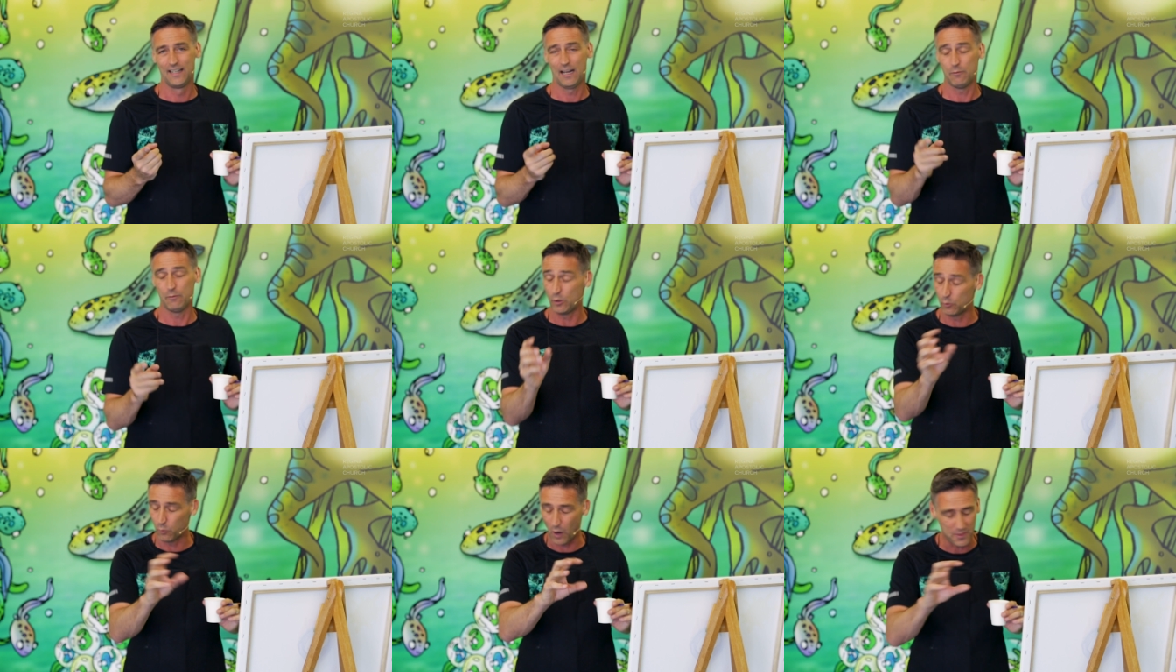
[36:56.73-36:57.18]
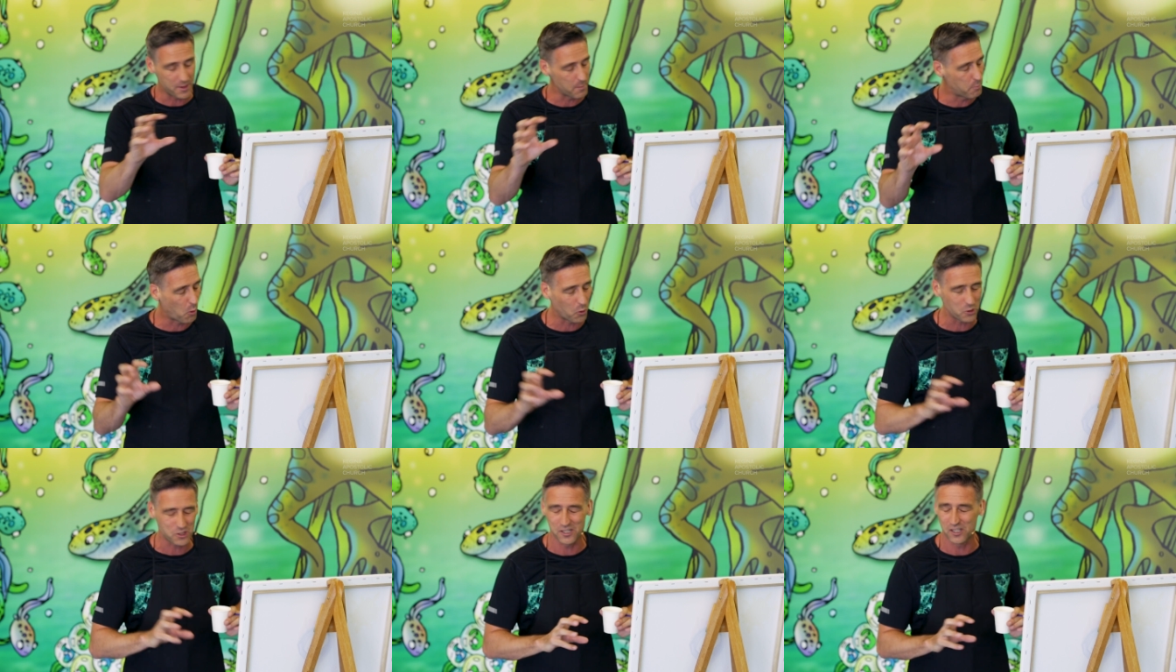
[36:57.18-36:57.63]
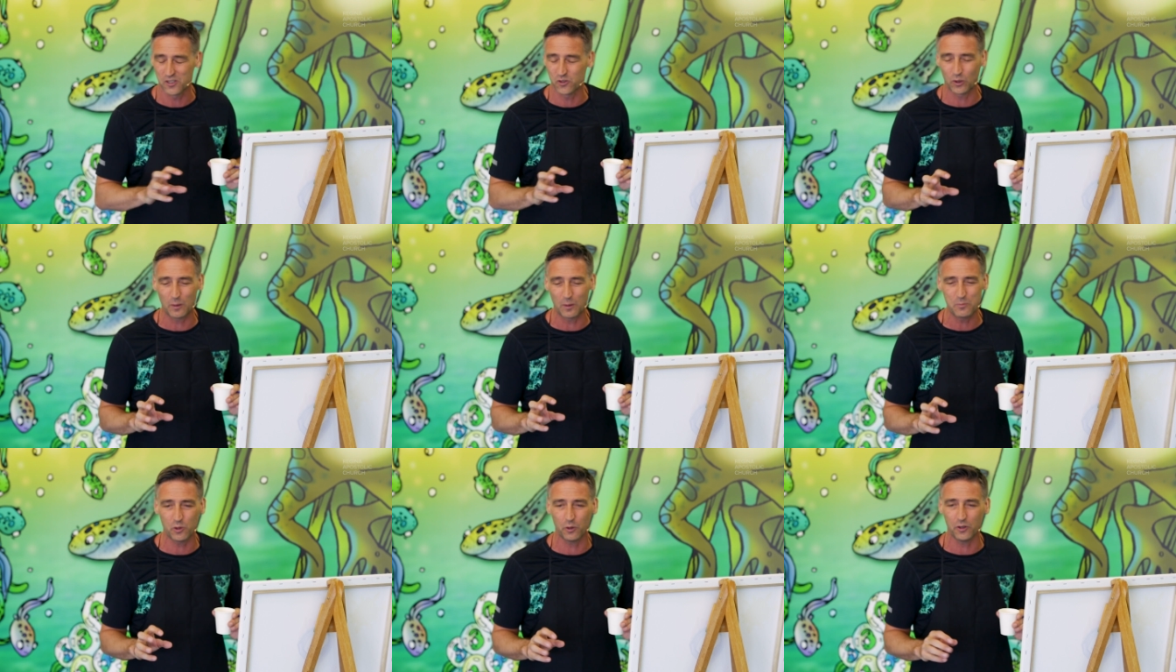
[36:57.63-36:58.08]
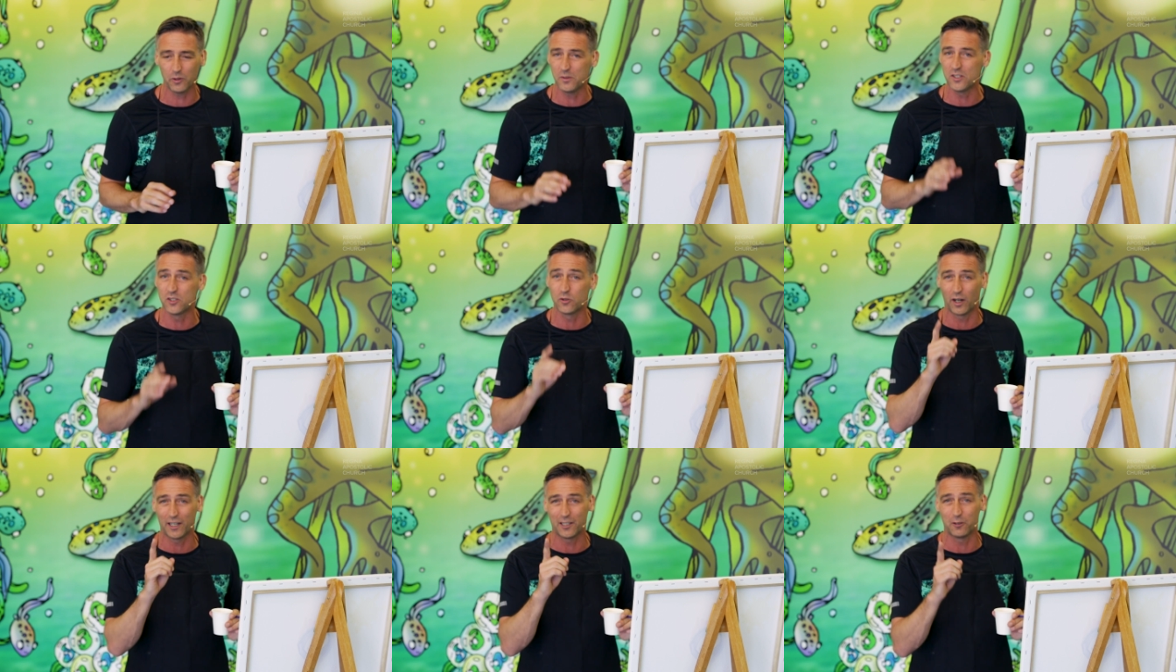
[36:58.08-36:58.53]
And we read the portion of scripture with him.
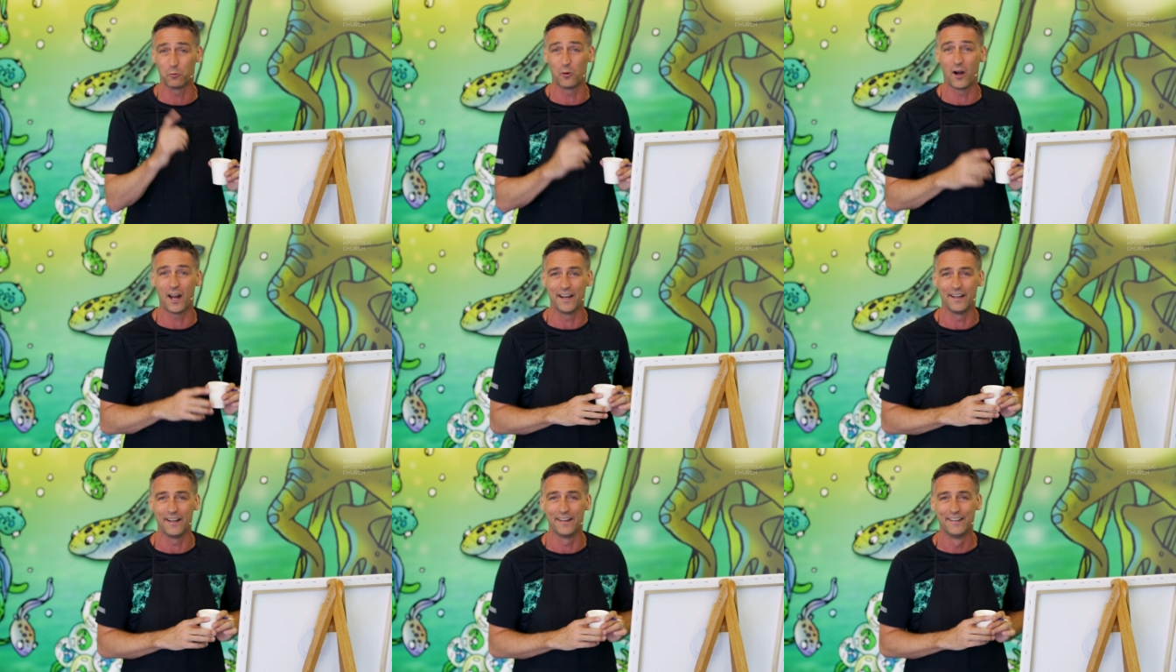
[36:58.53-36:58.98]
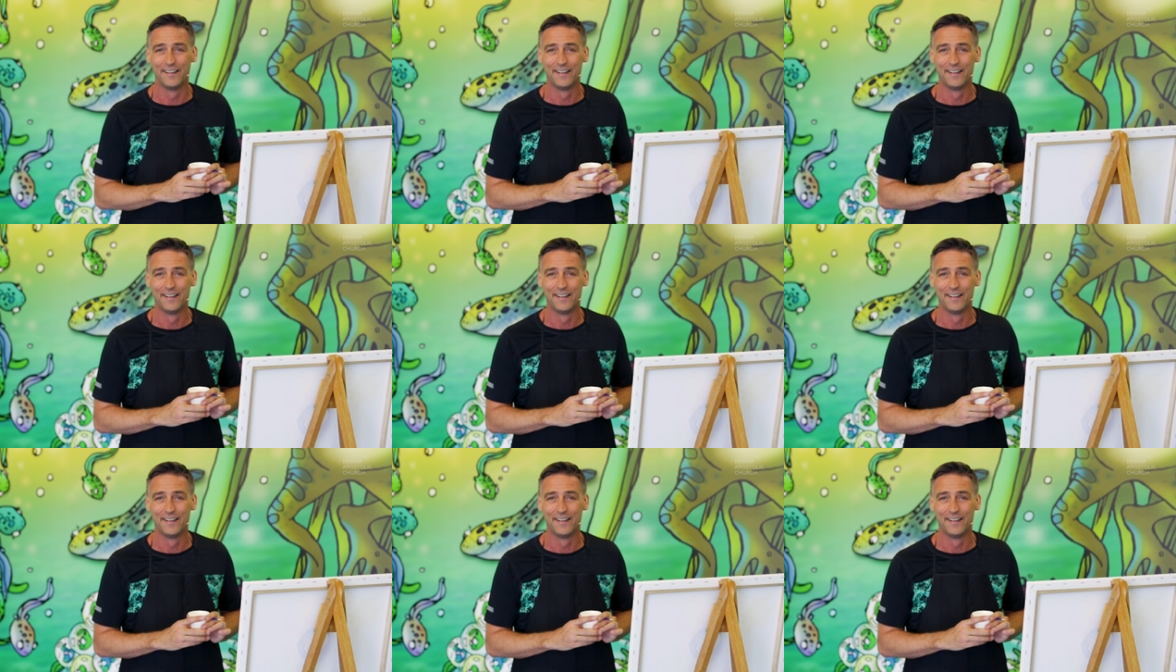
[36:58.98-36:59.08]
He's like, You're right.